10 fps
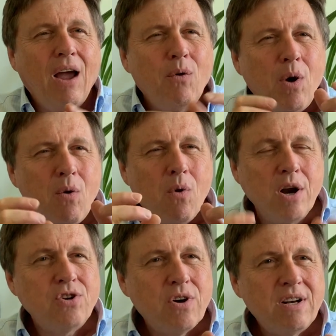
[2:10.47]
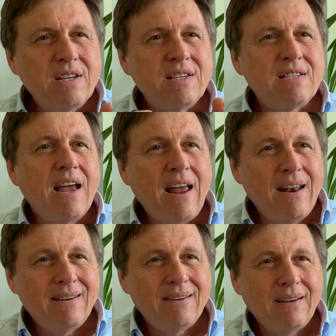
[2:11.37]
We want to
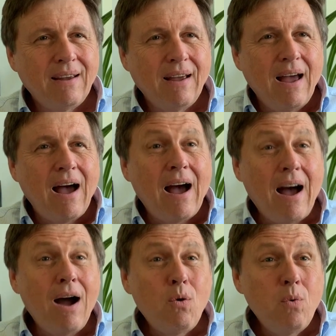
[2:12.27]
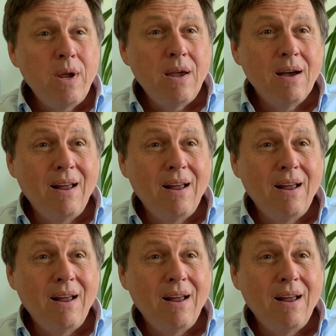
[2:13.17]
understand, are we